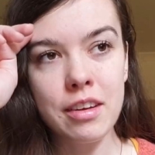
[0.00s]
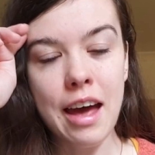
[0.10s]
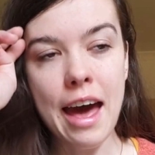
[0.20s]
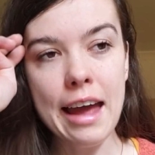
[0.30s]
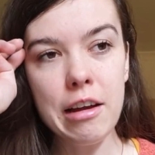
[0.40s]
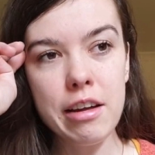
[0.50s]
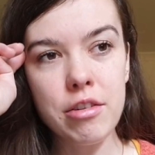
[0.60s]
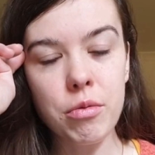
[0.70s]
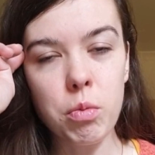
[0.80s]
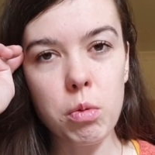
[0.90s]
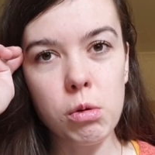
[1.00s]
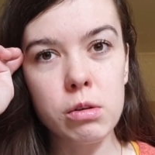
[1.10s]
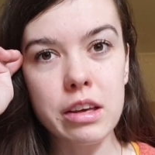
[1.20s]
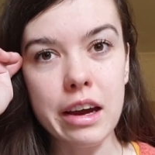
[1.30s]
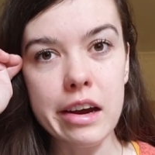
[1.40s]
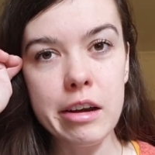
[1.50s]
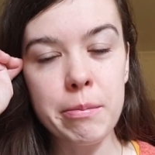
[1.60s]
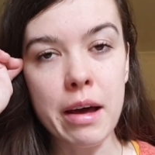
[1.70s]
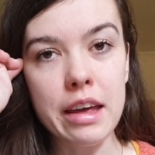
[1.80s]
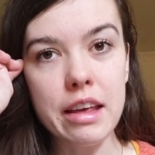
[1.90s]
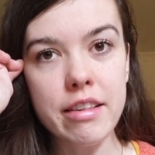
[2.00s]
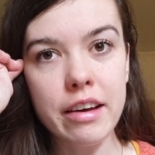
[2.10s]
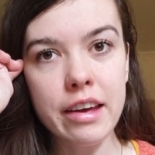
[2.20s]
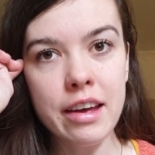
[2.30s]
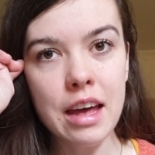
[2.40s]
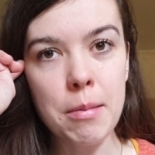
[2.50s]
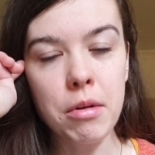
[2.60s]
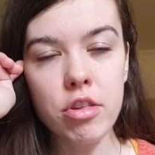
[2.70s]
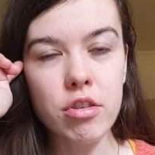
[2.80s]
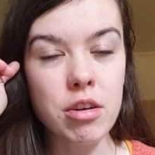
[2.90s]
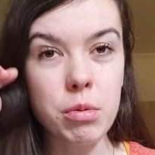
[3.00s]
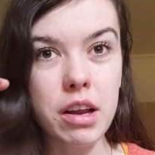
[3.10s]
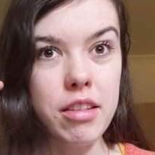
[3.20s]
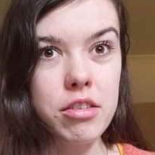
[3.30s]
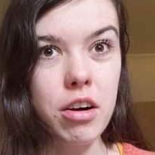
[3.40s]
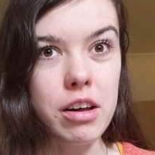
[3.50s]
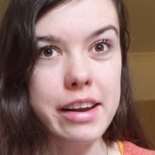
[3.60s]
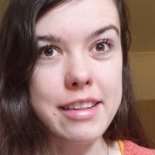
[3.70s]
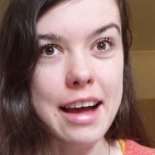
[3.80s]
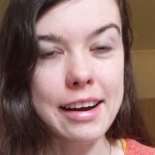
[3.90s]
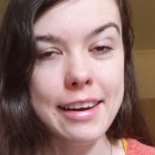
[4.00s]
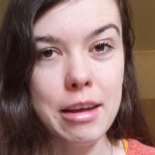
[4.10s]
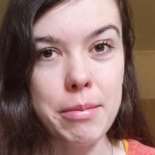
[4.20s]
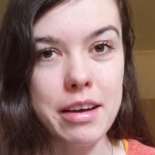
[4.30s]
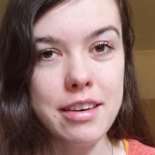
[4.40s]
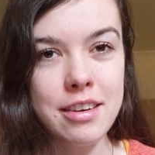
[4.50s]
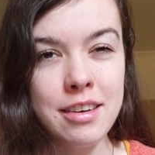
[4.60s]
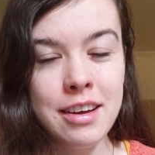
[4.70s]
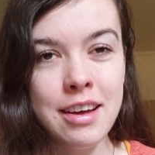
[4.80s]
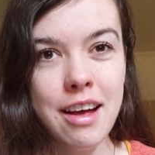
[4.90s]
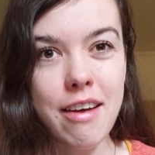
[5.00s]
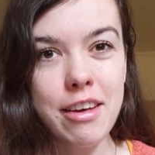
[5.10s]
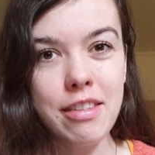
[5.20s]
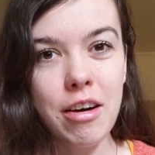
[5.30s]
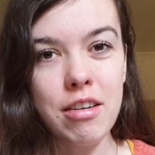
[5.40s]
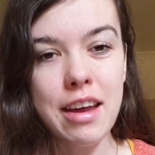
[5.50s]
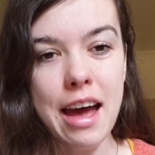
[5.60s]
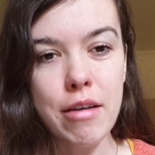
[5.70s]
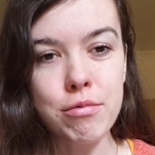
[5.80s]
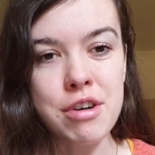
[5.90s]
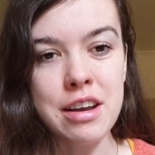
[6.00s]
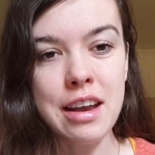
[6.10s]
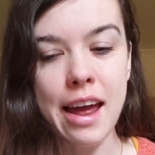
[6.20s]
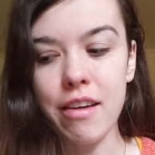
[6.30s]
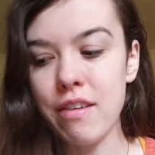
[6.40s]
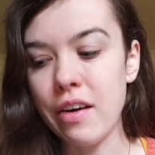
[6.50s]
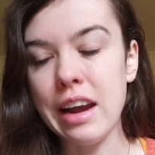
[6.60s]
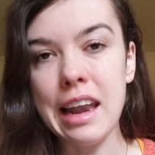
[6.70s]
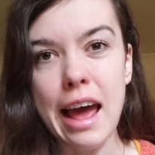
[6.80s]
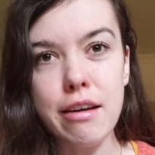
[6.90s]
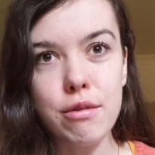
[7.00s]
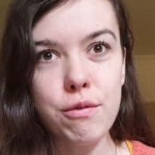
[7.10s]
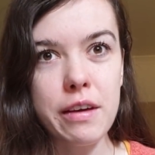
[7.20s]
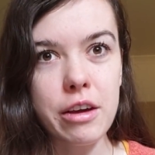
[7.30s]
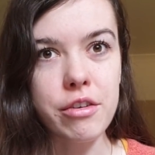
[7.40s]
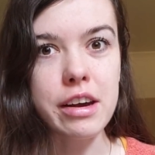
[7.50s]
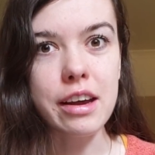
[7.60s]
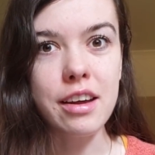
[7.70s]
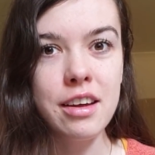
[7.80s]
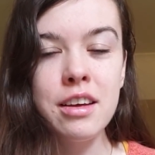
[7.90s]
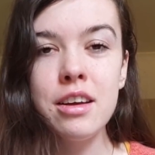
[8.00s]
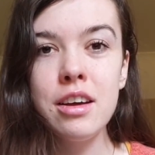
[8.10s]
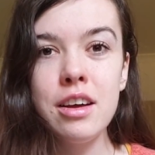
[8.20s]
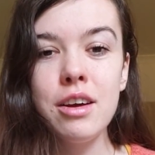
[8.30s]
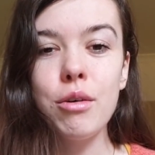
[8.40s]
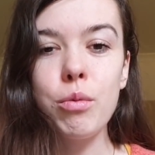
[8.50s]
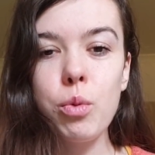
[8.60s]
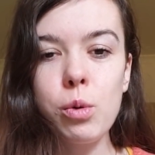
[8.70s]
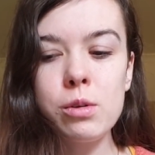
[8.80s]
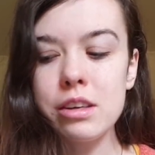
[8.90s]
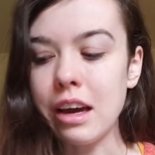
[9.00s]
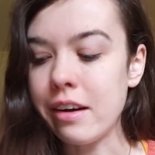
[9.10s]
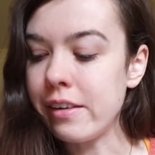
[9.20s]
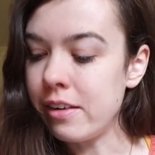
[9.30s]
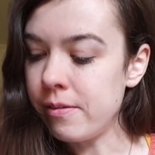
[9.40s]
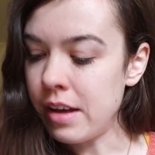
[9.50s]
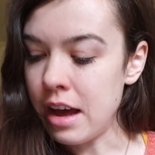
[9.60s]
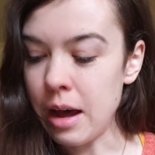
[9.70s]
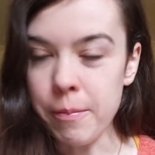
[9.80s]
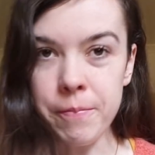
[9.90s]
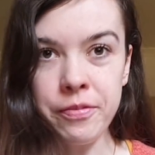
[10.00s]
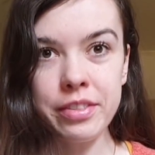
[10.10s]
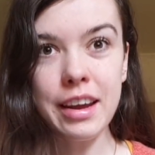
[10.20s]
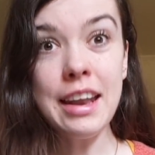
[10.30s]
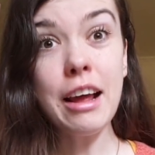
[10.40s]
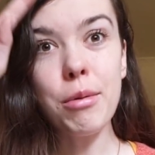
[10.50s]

Highland wool yarn by Isaya. I'm not sure what it's called exactly, but I think they only have one like very light fingering wool yarn, and I